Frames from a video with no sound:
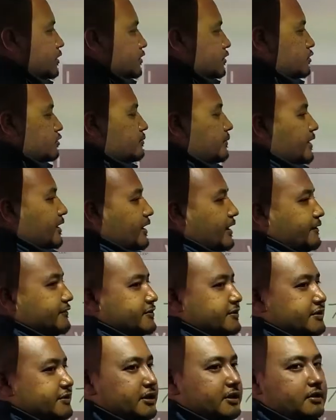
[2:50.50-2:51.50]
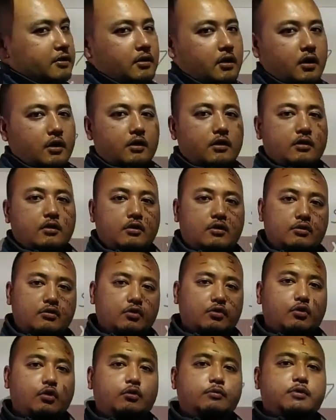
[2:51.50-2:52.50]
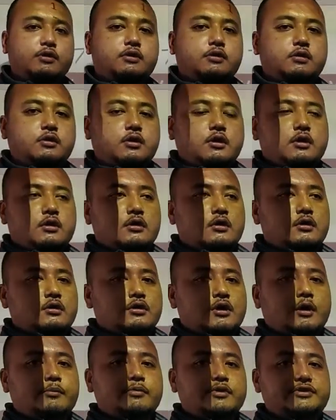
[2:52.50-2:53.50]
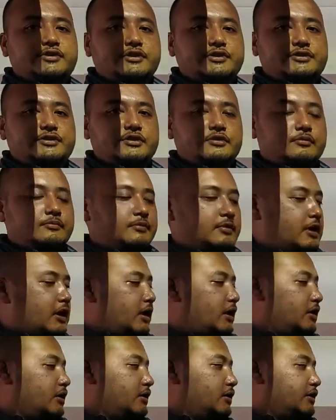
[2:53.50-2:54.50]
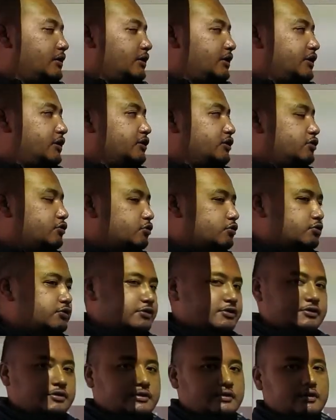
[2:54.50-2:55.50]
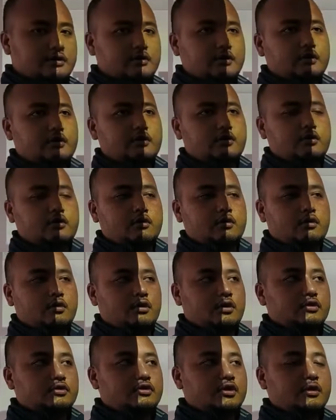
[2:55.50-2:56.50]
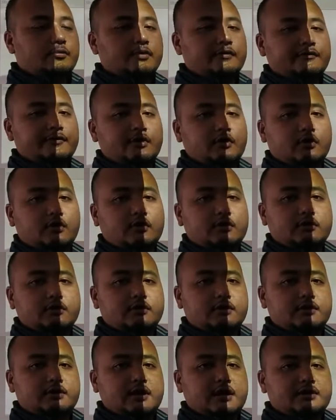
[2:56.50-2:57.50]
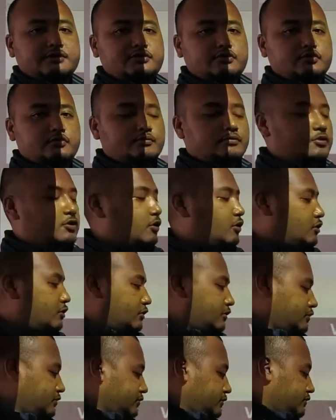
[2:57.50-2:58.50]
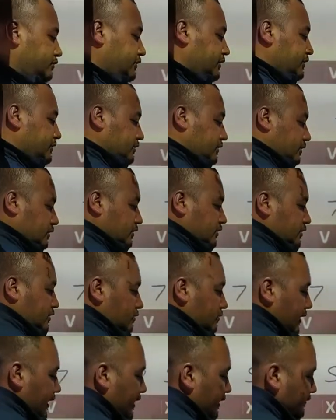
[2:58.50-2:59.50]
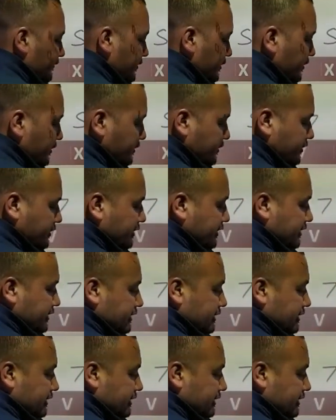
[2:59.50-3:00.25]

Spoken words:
You may have seen the Roman number system in use on top of your classroom door. Okay? You have the